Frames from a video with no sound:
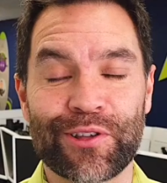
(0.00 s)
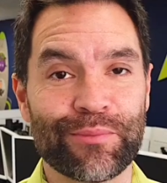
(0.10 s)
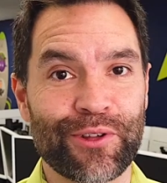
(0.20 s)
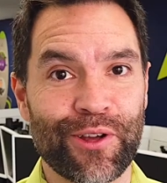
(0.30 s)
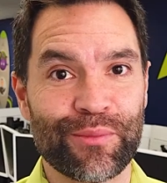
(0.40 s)

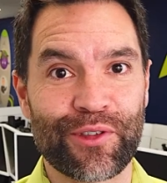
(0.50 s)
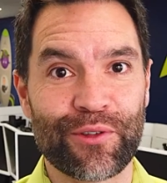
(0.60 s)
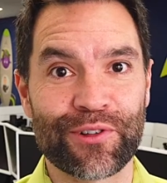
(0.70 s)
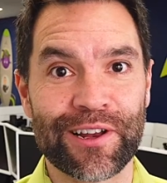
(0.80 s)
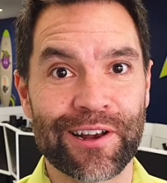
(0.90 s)
sometimes
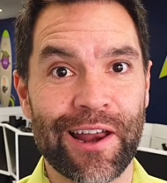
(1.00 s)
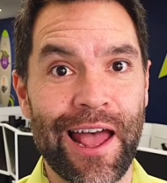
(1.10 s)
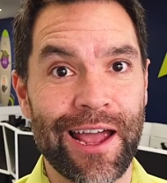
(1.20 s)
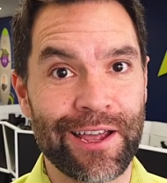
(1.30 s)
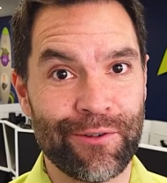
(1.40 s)
those
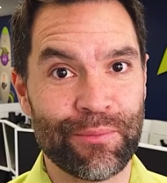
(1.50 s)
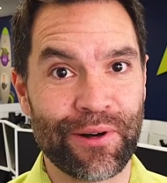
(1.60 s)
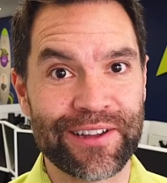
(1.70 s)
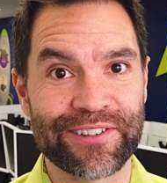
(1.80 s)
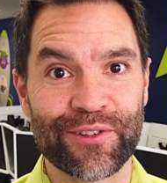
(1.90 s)
little ankle
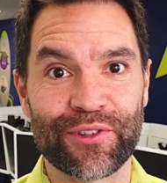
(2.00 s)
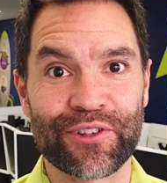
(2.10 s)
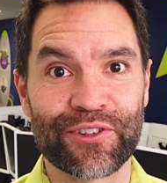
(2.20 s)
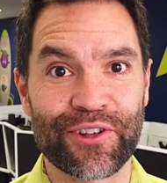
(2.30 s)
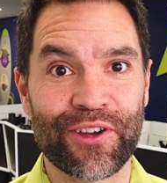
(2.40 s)

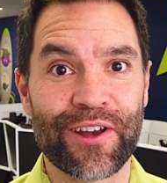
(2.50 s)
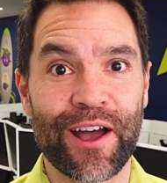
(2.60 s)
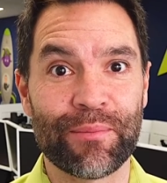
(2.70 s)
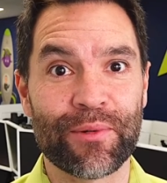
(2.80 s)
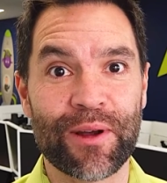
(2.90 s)
biters can turn
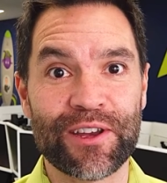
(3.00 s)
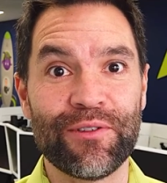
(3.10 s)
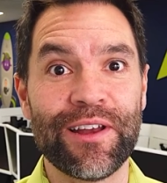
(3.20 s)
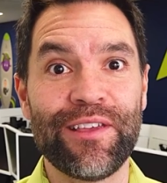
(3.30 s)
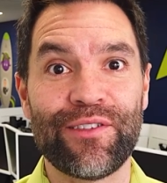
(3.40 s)
up
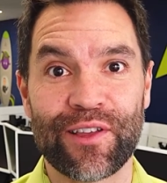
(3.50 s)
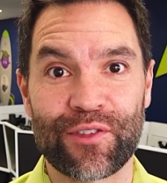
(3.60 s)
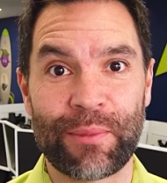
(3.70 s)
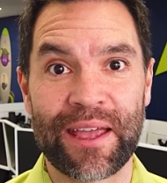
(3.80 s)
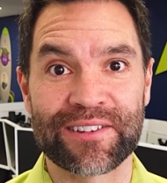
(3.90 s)
when you least
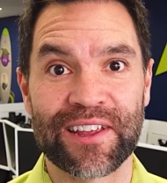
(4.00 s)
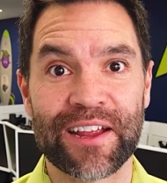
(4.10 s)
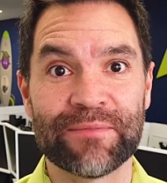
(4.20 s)
expect